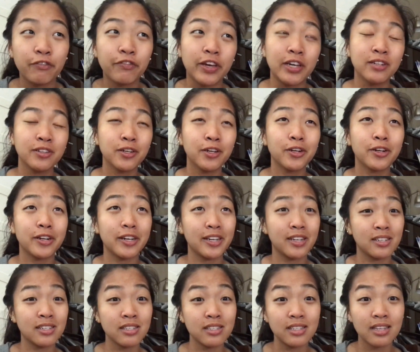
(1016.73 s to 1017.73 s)
Failure
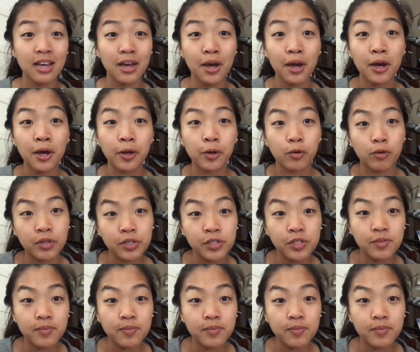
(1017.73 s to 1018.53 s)
is going